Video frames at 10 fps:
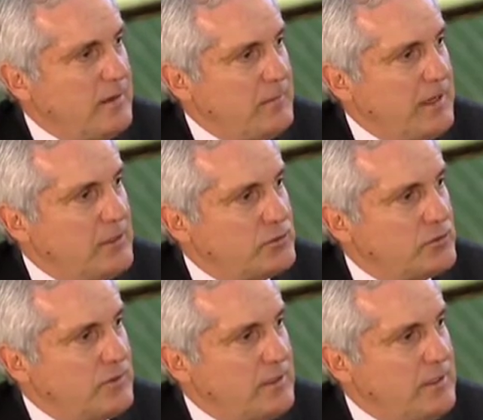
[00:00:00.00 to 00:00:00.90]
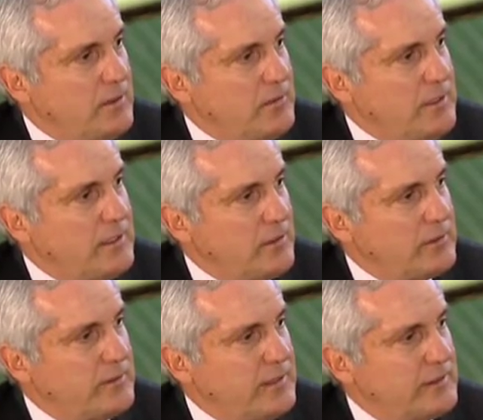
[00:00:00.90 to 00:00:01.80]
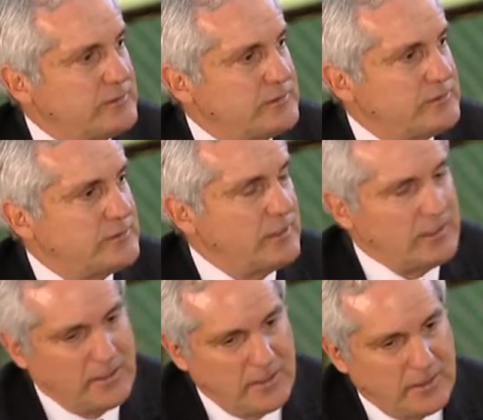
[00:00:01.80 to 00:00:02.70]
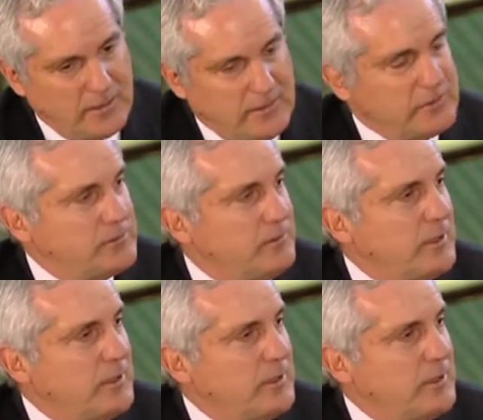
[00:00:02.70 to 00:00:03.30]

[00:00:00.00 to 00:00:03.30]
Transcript: making sure that DOD can look to Texas and say, this is a